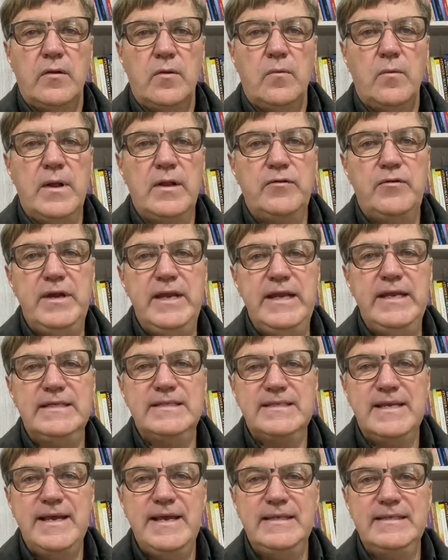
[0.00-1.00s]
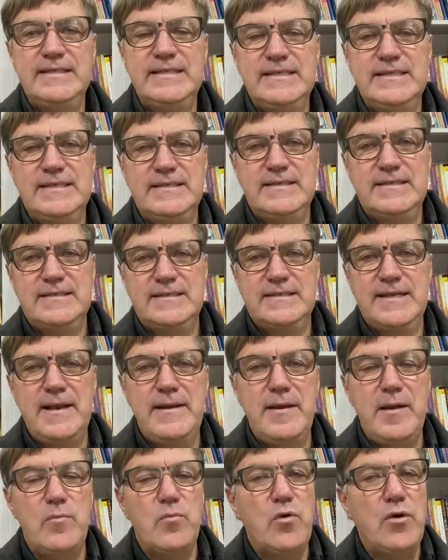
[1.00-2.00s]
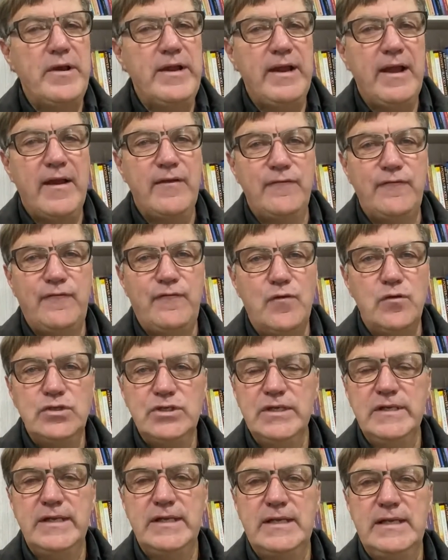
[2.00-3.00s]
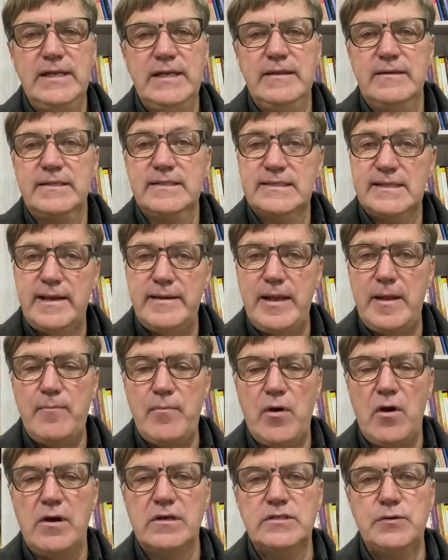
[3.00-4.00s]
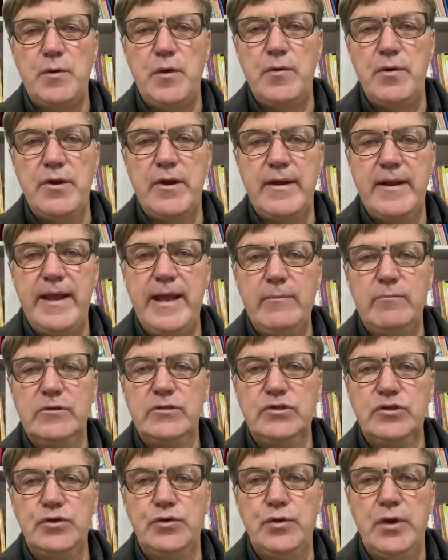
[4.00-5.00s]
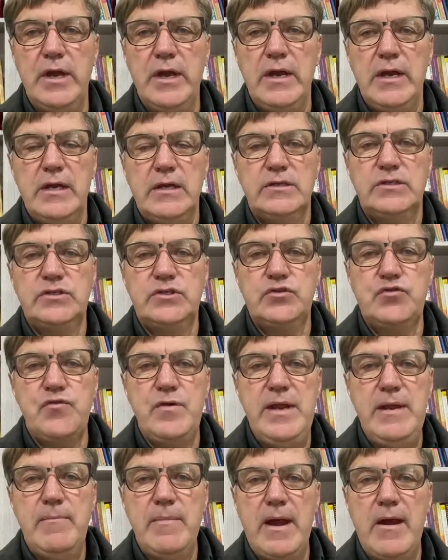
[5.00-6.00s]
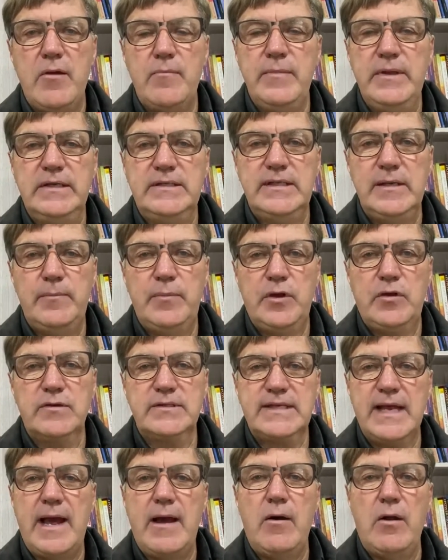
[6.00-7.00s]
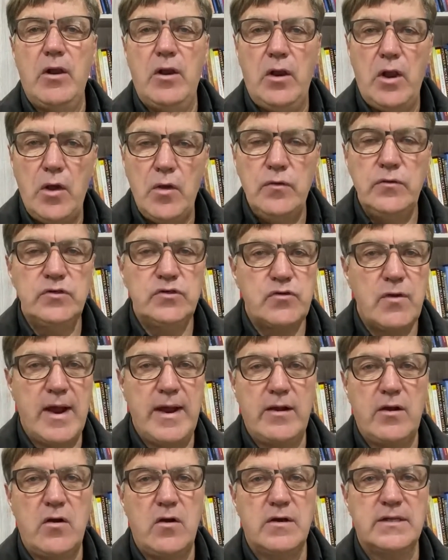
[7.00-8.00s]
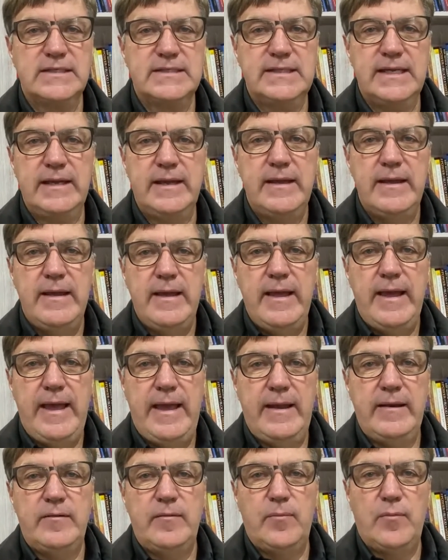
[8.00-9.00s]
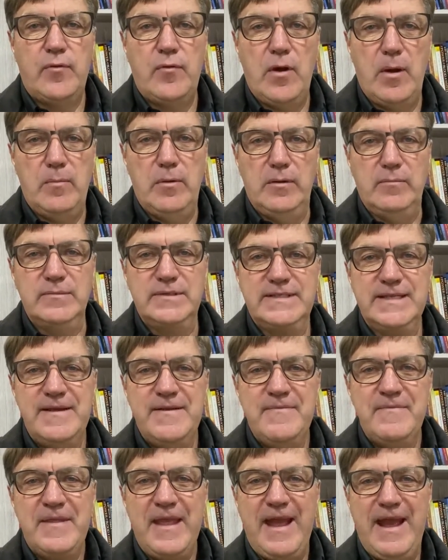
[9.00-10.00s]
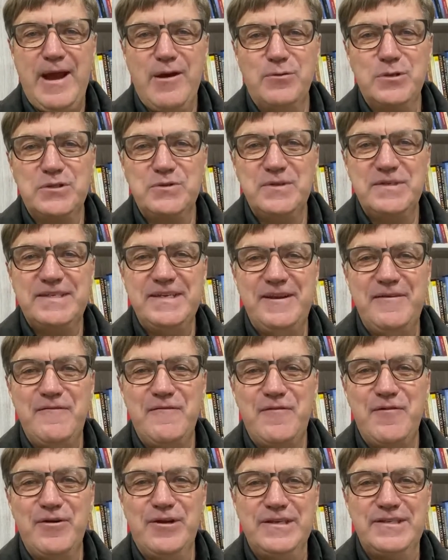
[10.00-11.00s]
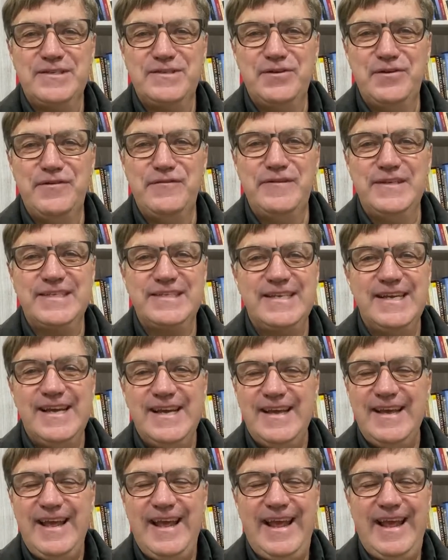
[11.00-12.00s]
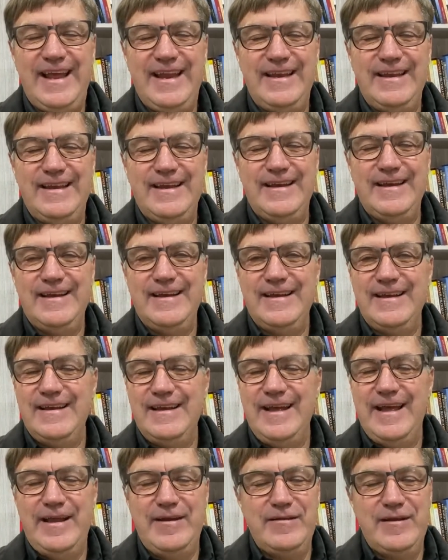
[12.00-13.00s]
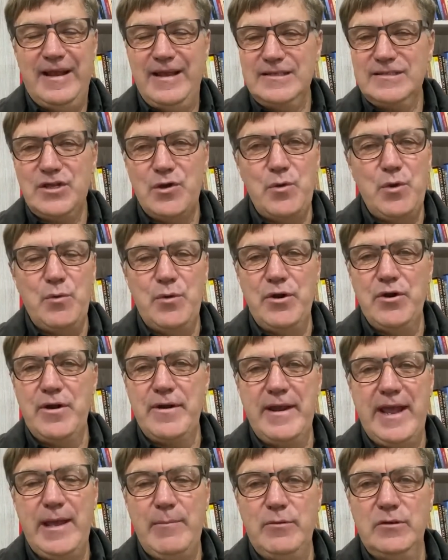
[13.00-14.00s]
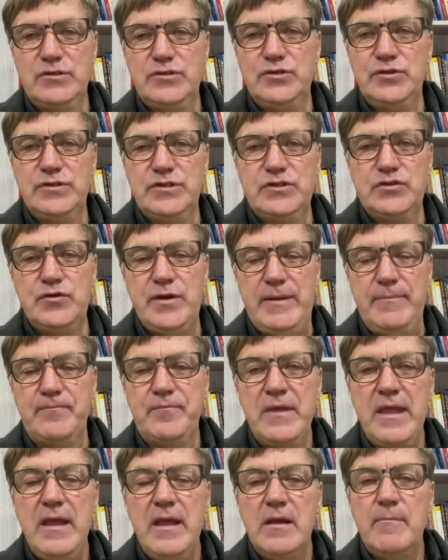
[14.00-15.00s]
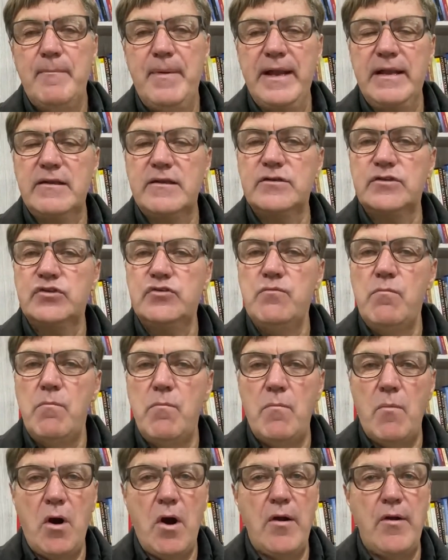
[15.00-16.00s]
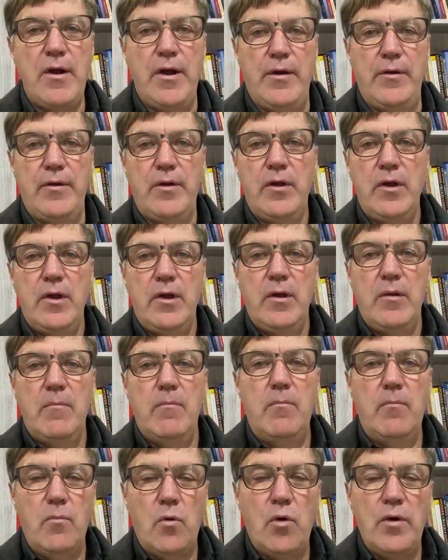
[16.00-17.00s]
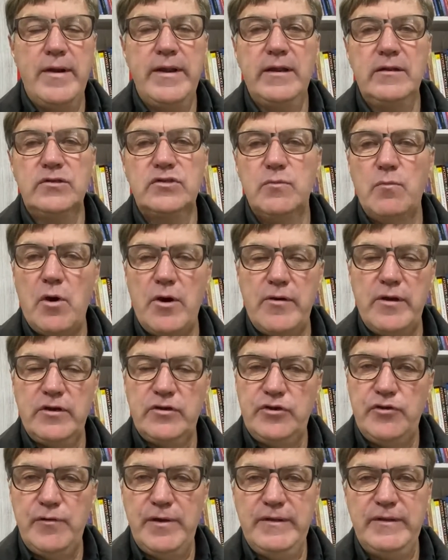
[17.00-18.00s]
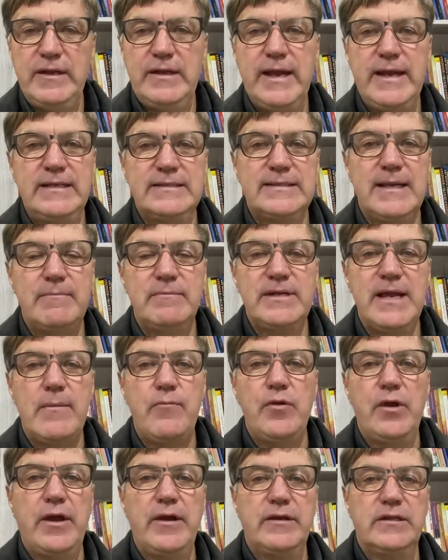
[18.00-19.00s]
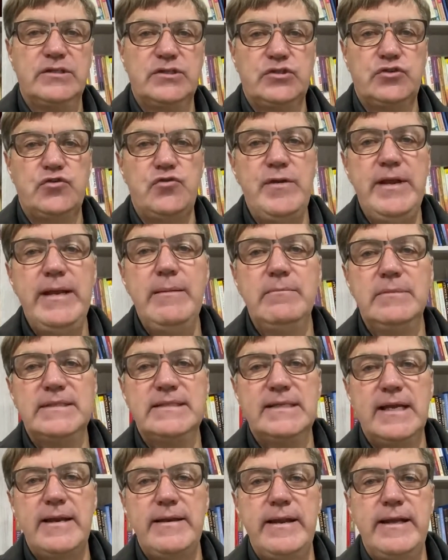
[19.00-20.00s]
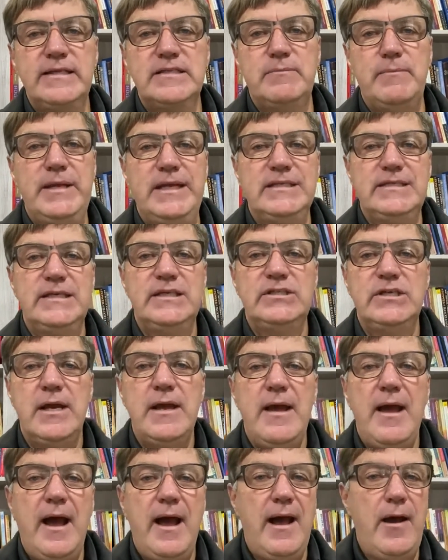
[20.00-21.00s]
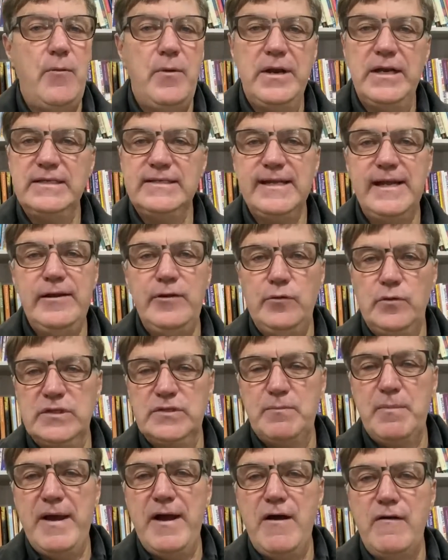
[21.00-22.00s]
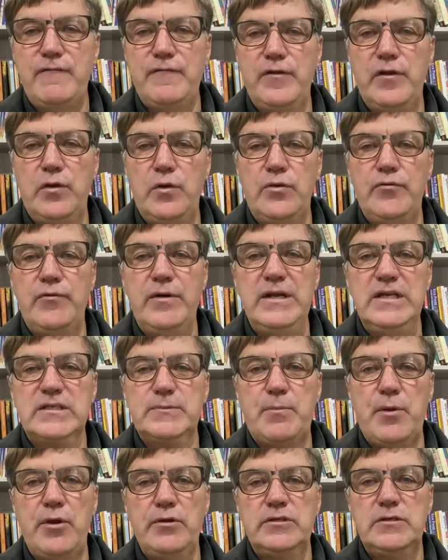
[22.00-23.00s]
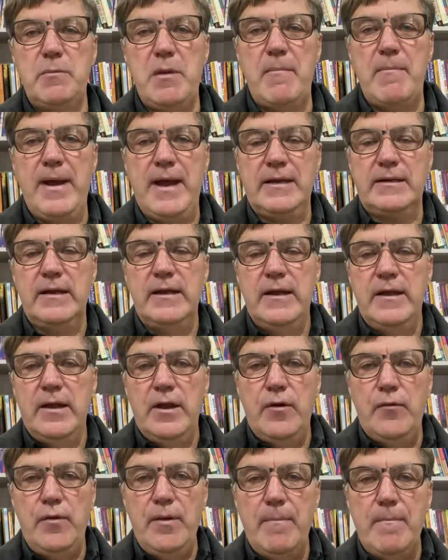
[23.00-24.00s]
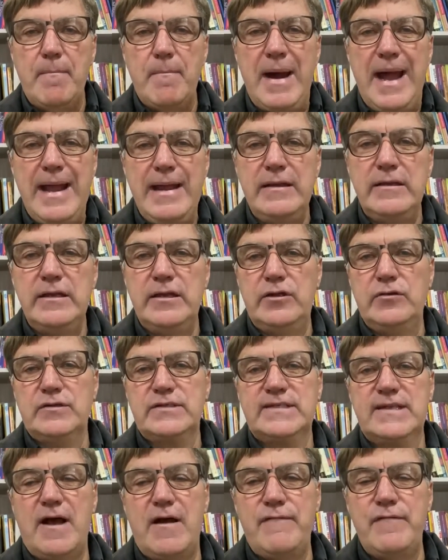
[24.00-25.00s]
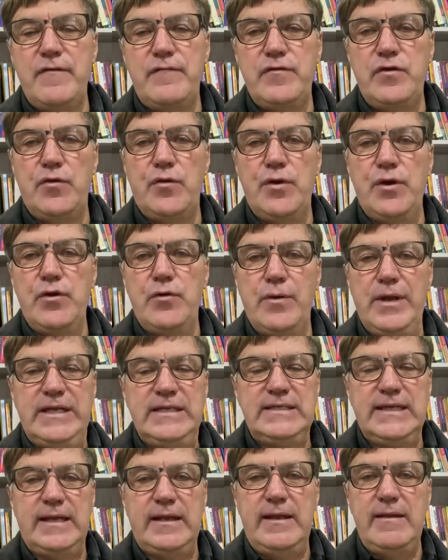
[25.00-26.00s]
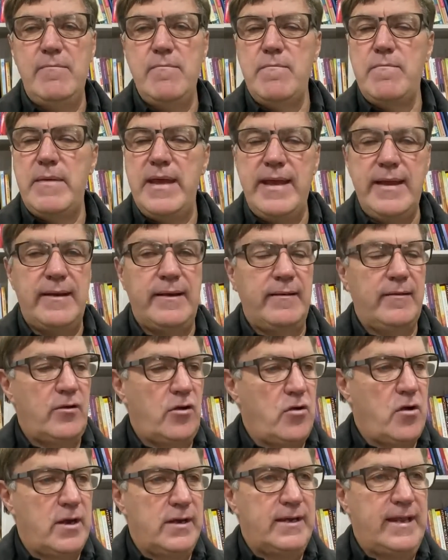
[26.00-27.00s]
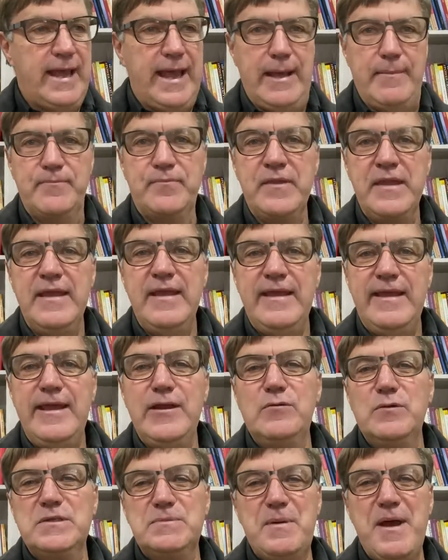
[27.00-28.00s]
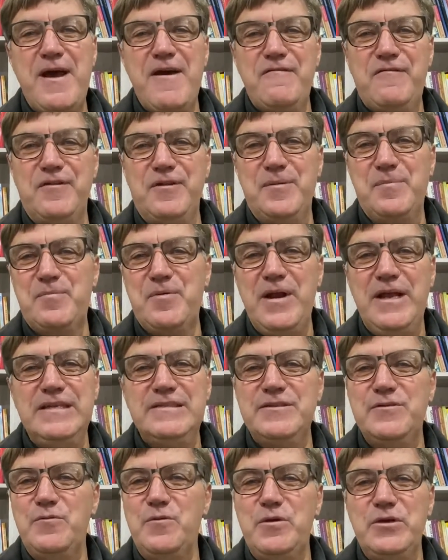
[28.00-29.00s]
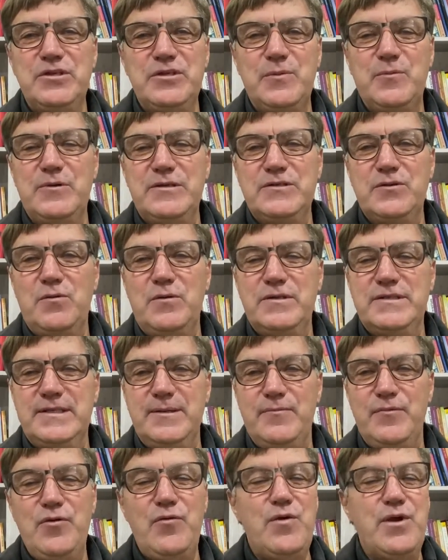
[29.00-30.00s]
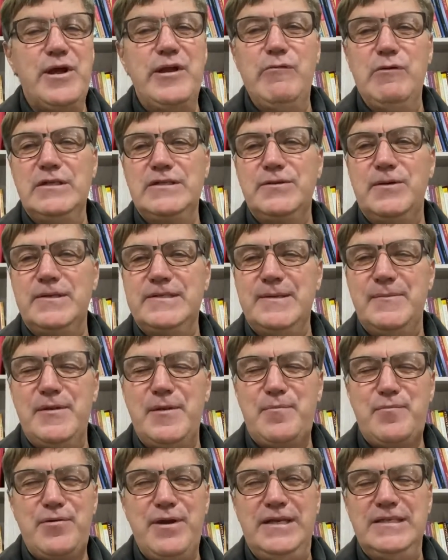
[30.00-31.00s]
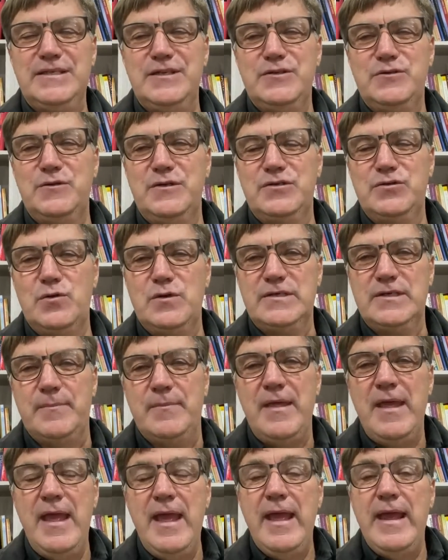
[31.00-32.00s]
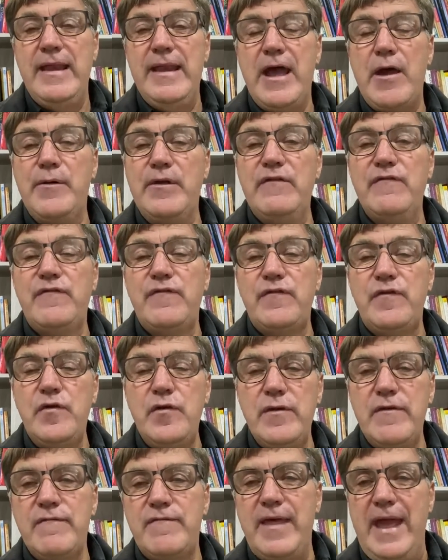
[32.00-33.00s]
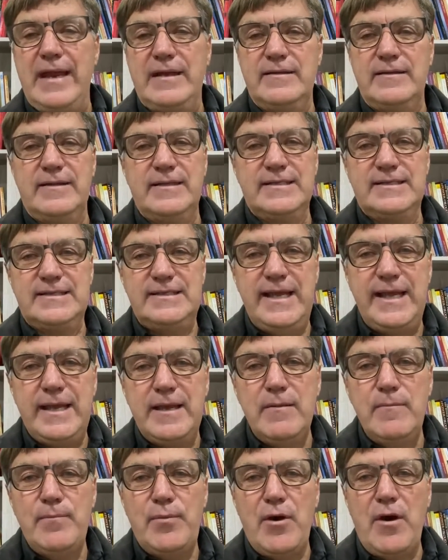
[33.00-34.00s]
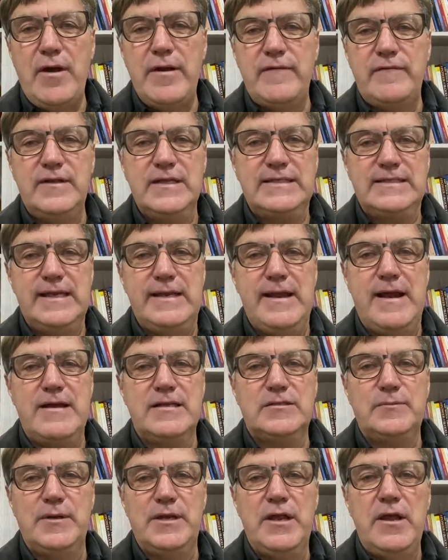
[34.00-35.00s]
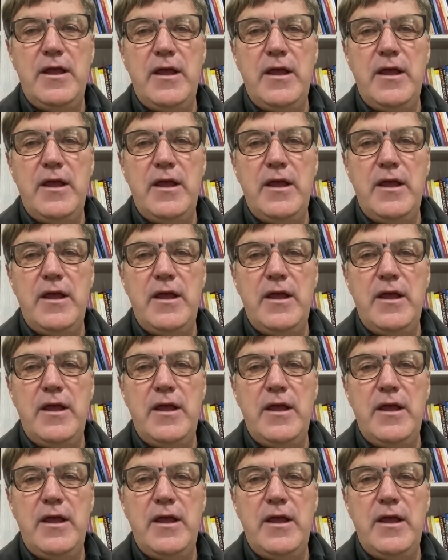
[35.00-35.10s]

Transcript: Well, greetings, Saints. Sunday morning, unfortunately, the Sunday passed. We were not able to stream our meeting because our lone TriCaster had problems. Ours was in for a service, and so we were not able to stream. But tomorrow morning, during the day, sometime we're going to stream Sunday's message. I want to tell you, it was powerful. The Lord really spoke to me about reminding yourself of your anointing. Man, God can. It was powerful. The praise and worship was awesome. The word was awesome. The presence was awesome. Now, in view of that, the second part of this announcement,